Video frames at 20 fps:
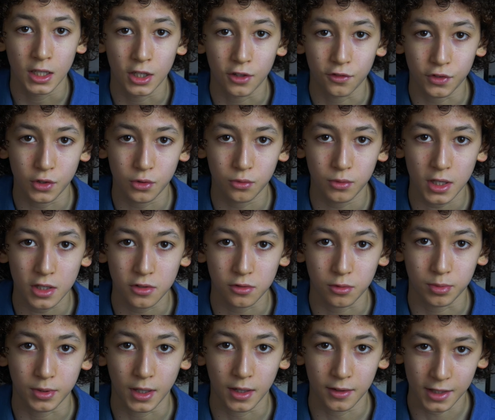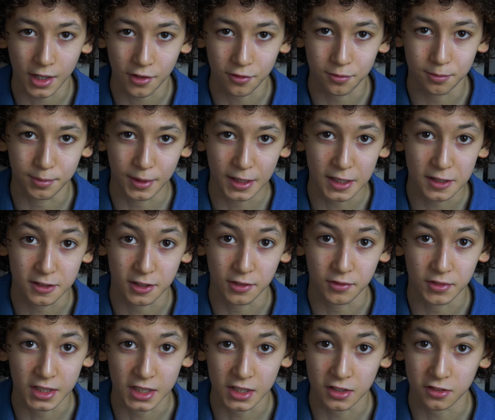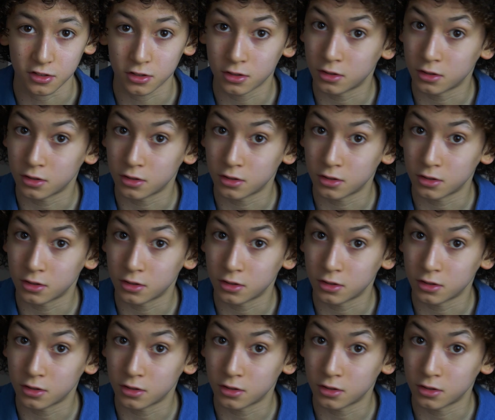In a few weeks, we'll probably have bins of these.